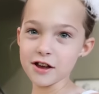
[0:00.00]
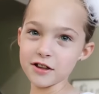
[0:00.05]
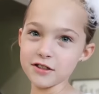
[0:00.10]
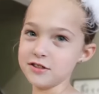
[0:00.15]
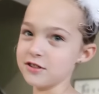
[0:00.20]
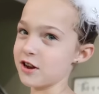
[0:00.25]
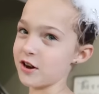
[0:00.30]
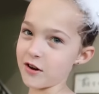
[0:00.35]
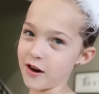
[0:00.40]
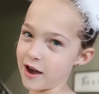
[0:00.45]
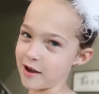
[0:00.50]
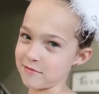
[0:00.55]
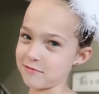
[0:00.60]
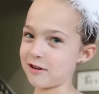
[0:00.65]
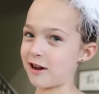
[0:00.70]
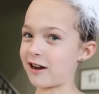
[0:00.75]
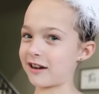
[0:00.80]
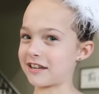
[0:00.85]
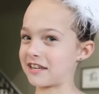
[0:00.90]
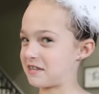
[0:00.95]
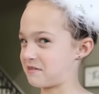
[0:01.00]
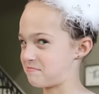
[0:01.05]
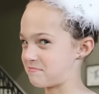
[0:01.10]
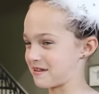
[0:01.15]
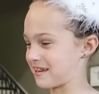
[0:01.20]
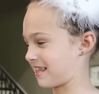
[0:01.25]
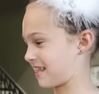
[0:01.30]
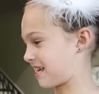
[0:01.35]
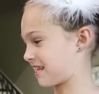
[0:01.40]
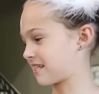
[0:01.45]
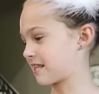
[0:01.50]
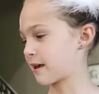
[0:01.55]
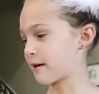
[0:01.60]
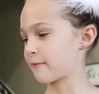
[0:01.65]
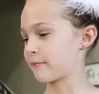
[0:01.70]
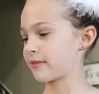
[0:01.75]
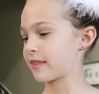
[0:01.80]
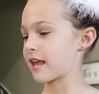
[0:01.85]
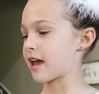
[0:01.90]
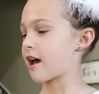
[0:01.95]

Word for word: No, I'm not. No. I